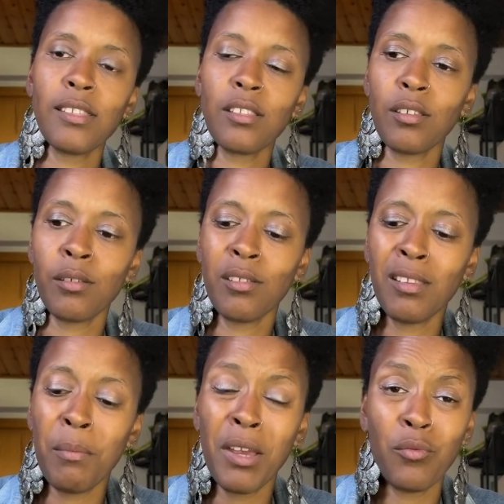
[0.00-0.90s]
the
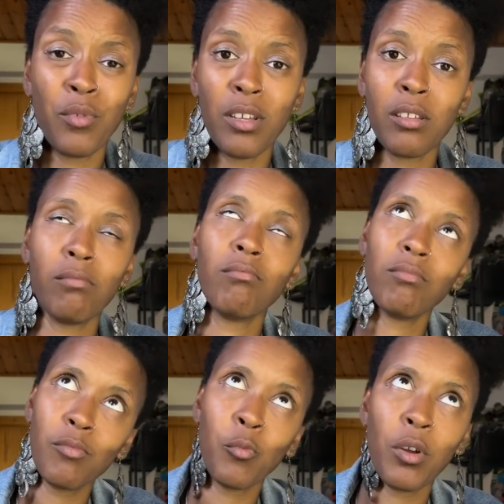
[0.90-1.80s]
main
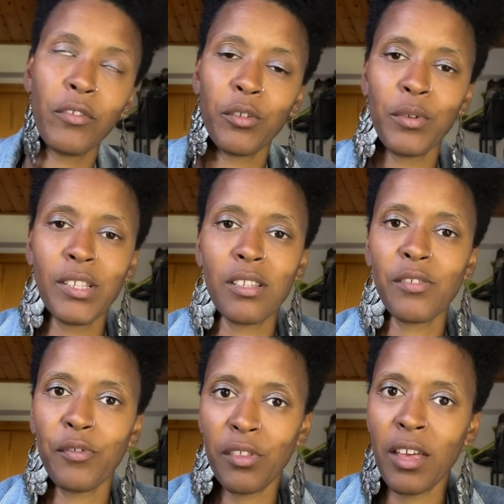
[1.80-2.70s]
one of the reasons
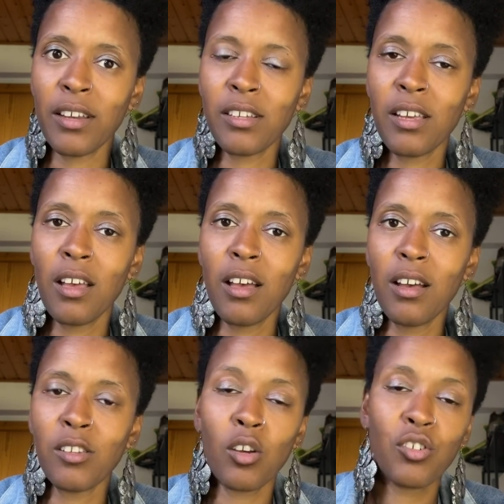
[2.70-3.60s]
for that,
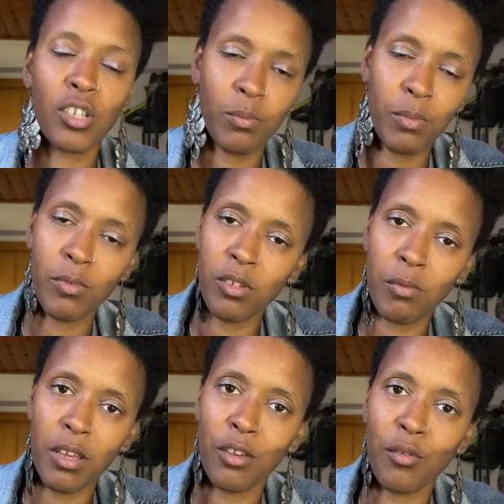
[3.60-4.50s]
not just to
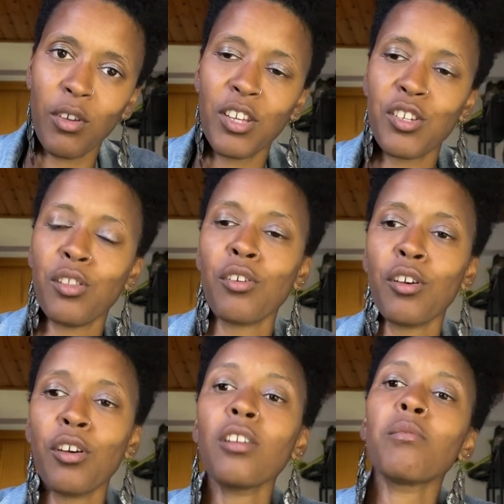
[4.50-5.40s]
make your kitchen look
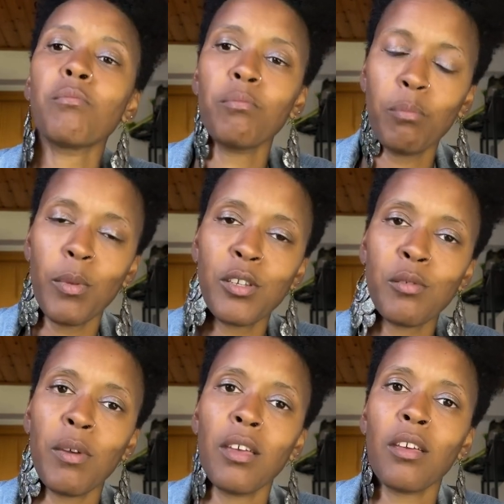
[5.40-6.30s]
good, but to
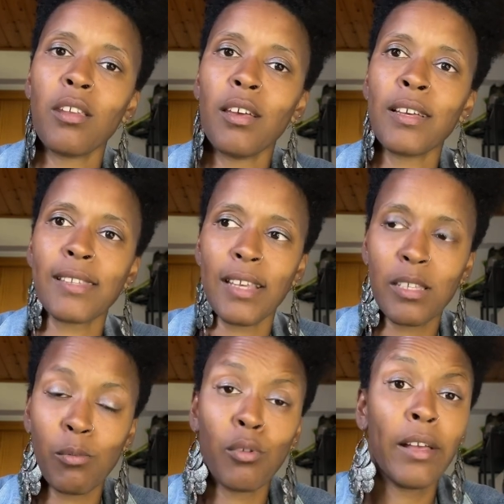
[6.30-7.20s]
make it
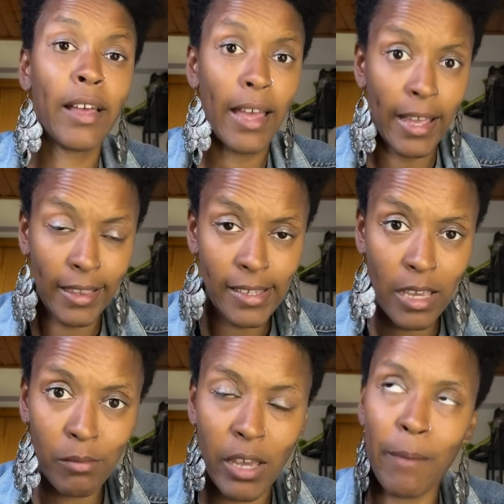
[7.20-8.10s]
accessible at the
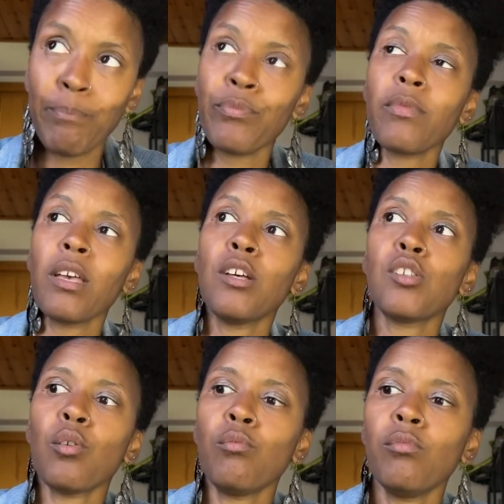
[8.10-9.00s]
same time.
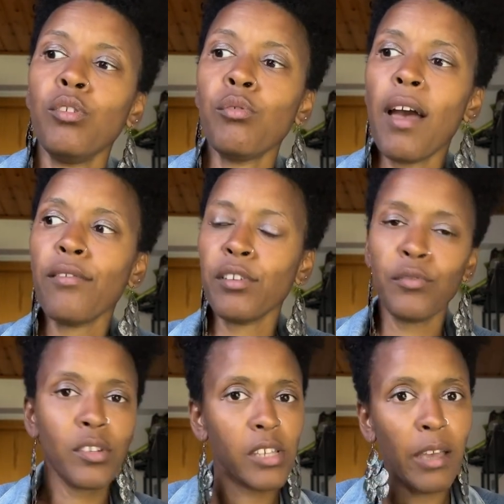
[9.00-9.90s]
So you have
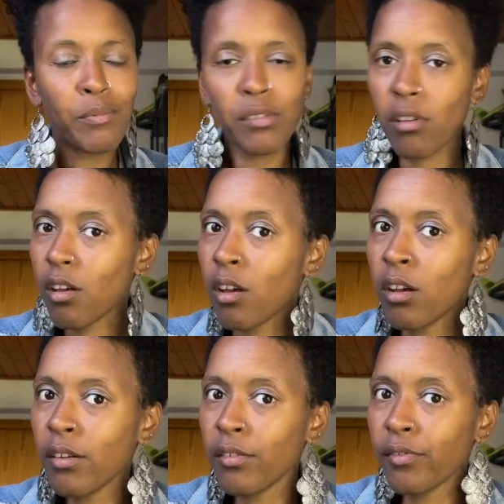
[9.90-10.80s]
different types
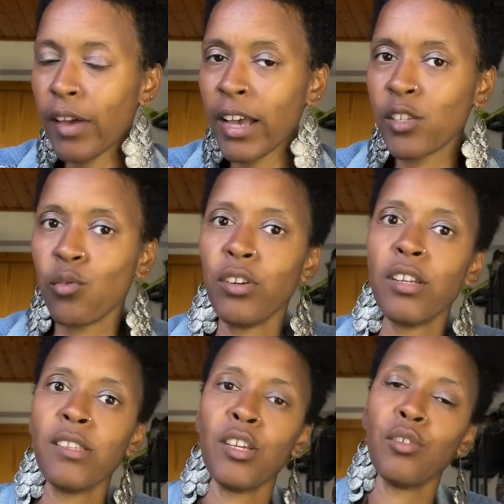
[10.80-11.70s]
of extra
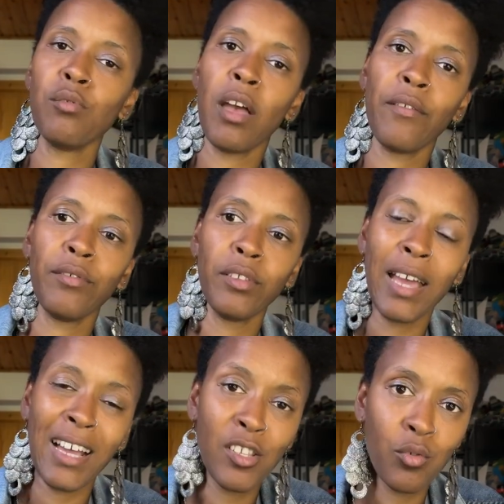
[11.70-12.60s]
organization. You have
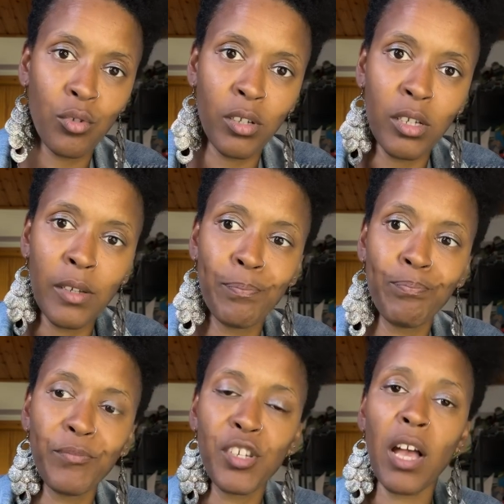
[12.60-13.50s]
extra
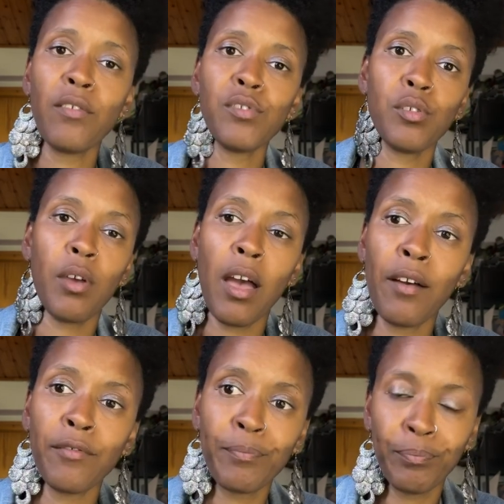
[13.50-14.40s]
shelves, you
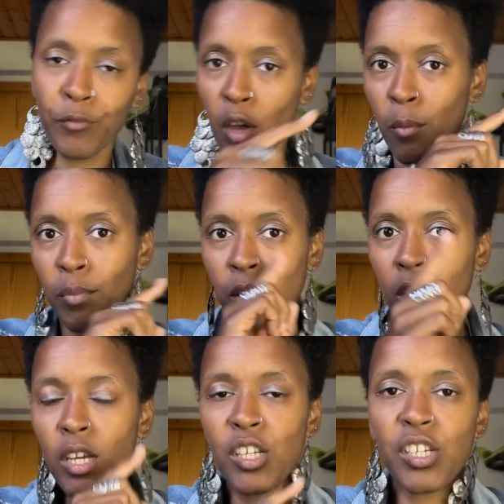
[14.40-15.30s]
have top
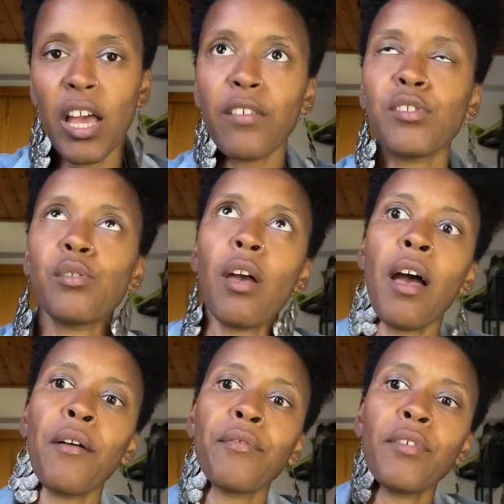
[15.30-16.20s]
shelves, you
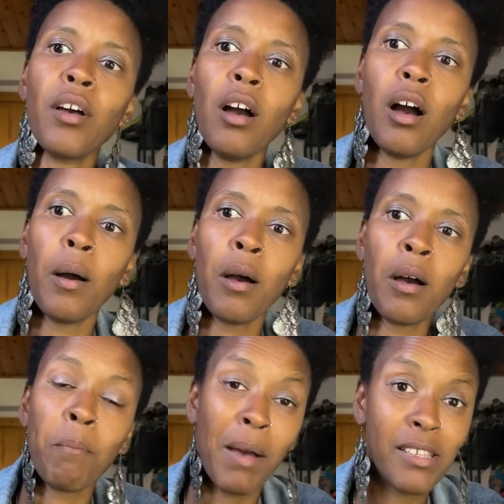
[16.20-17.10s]
have
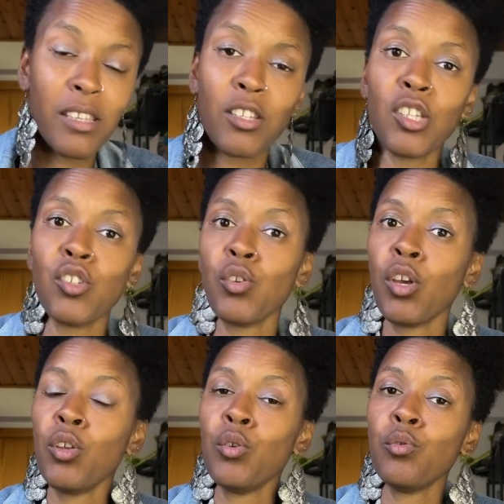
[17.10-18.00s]
basket that you
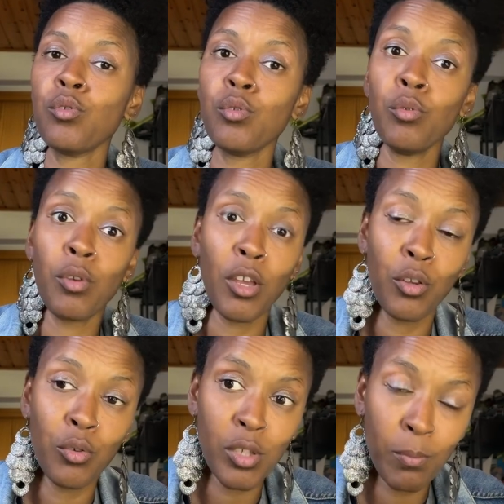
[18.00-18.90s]
can
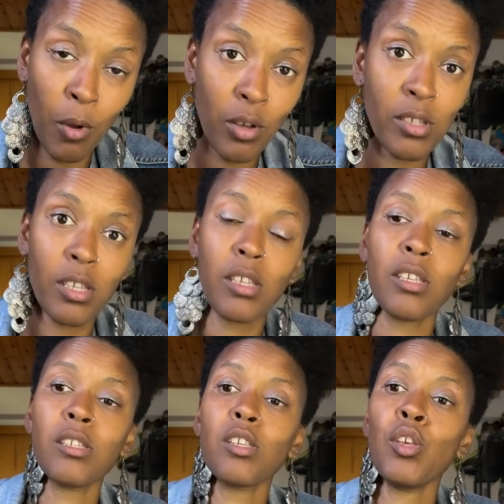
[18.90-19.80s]
use
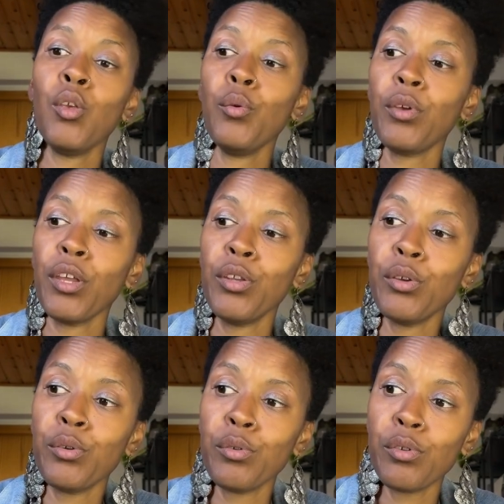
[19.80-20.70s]
boxes, you can
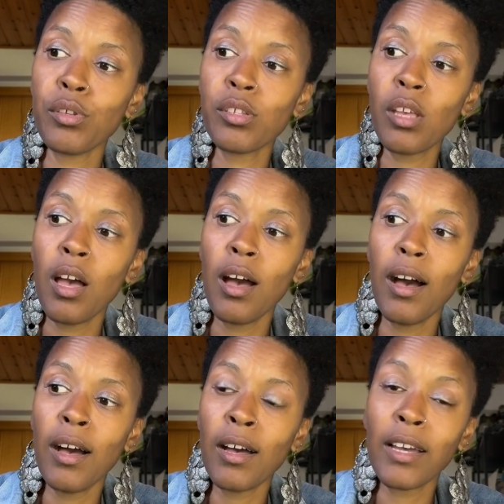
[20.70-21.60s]
use
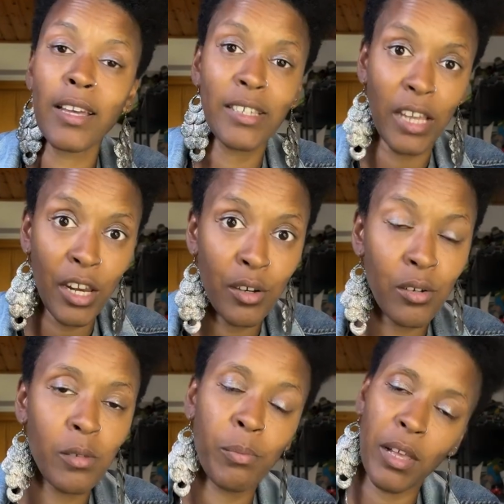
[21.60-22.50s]

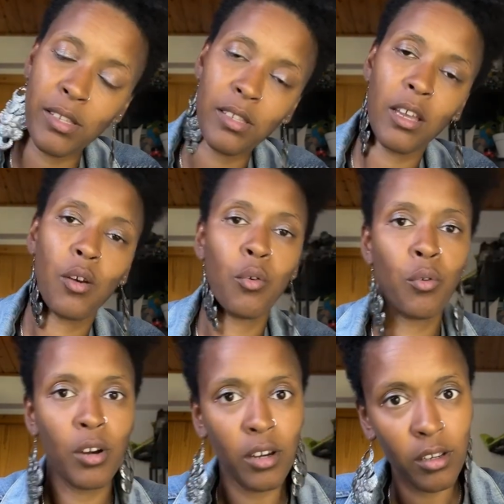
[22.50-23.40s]
containers, plastic or